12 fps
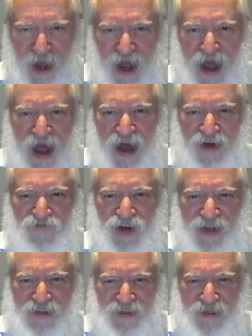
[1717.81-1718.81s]

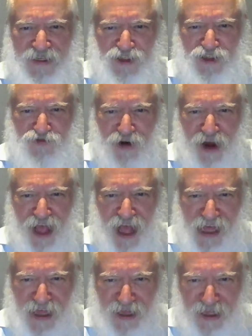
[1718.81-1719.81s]
Ahavat
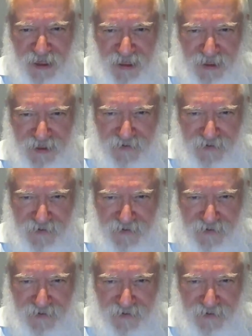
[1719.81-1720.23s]
Yisrael.